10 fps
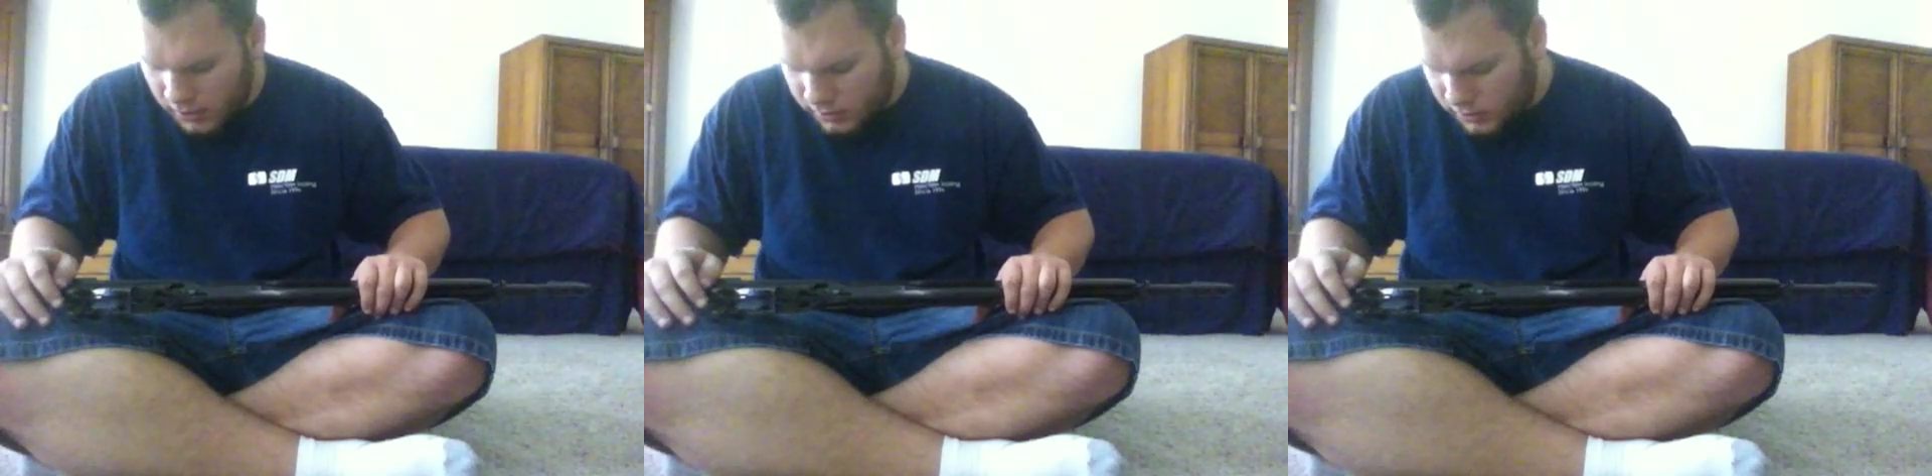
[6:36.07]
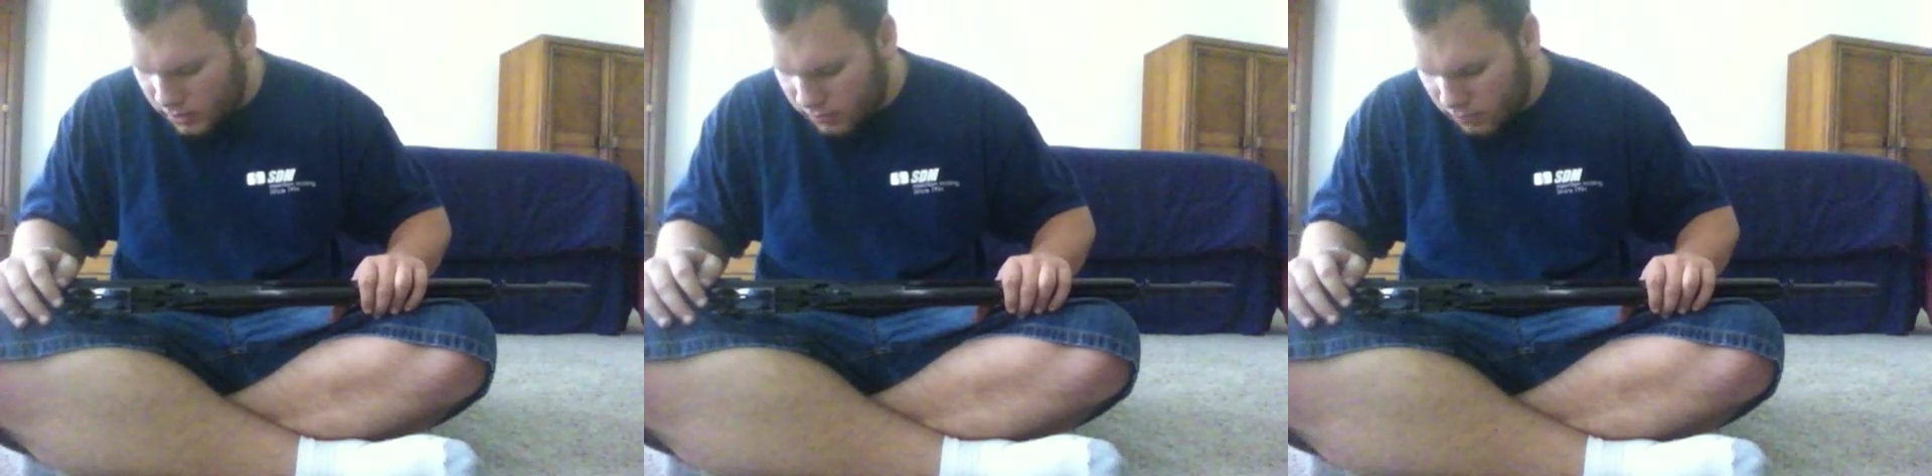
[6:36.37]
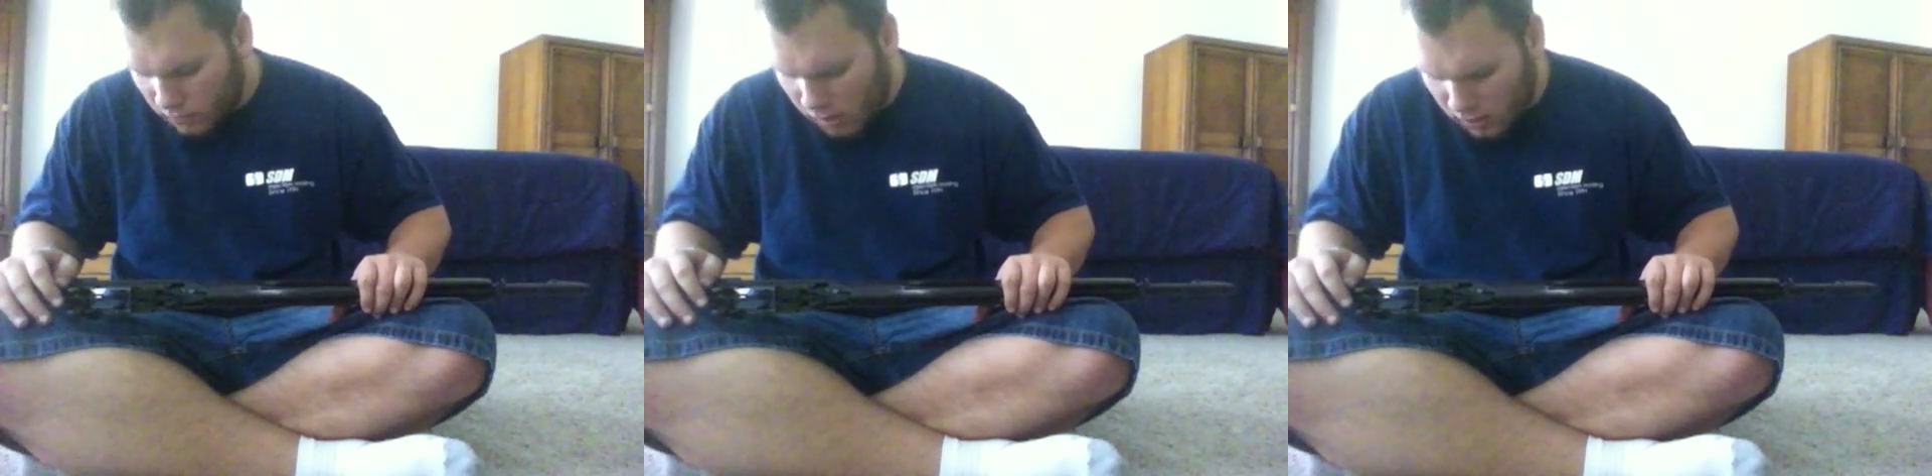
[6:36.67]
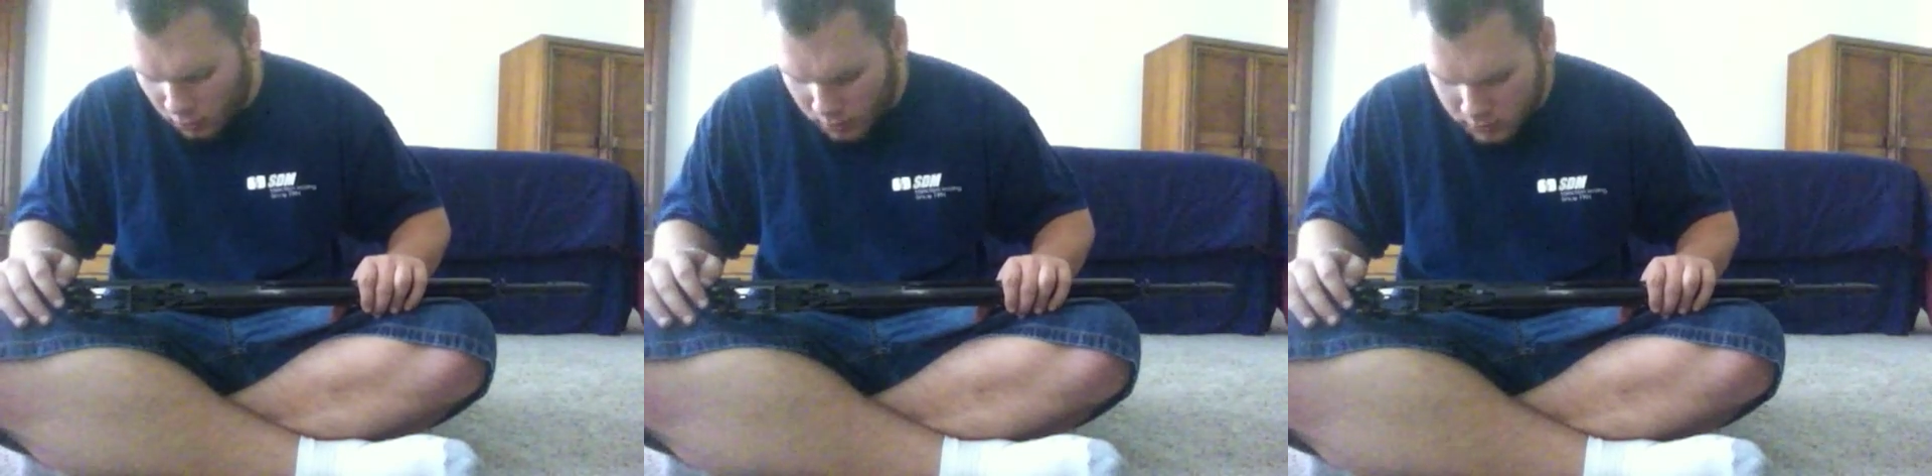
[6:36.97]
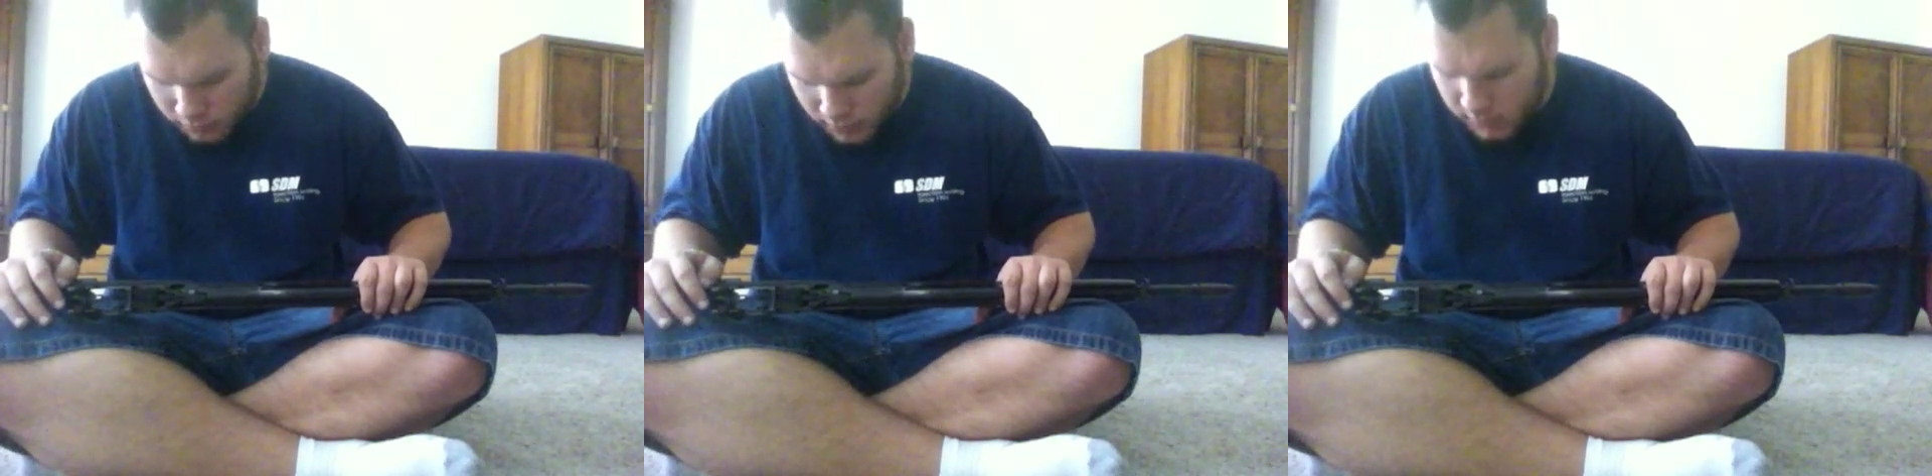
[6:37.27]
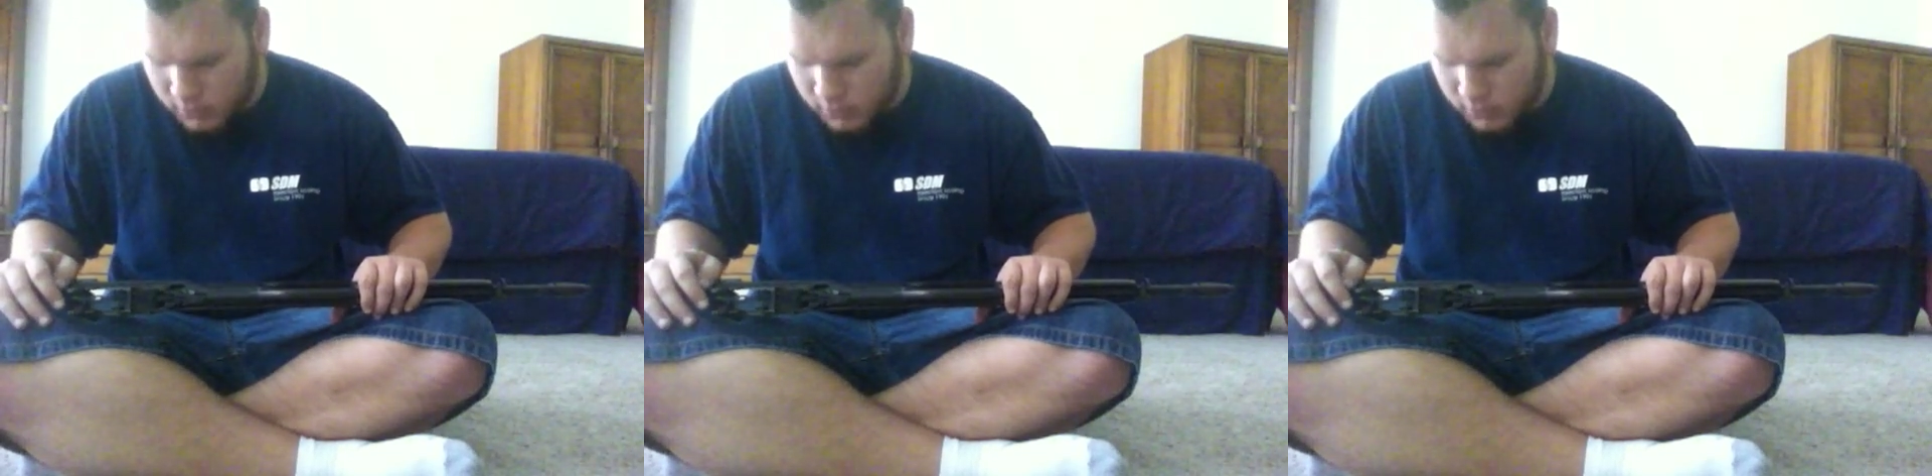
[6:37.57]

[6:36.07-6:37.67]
instead of locked all the way to the rear.